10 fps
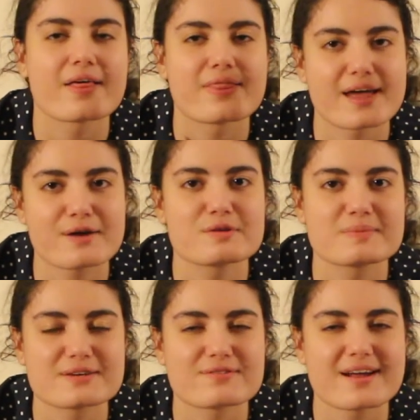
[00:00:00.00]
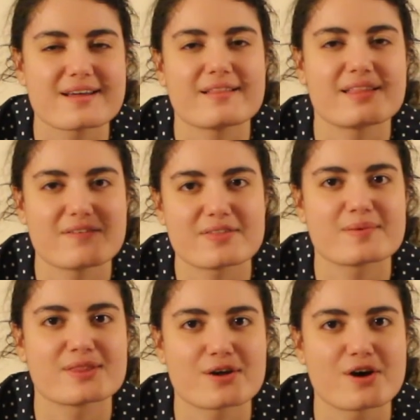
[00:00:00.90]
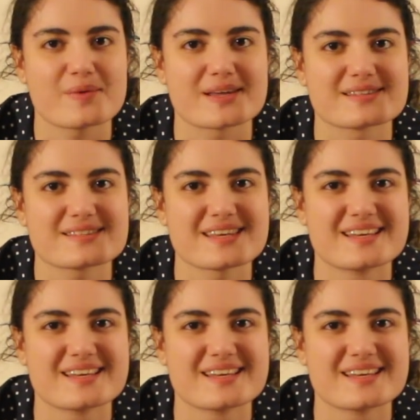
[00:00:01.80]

that would be great. Leave them in the comments.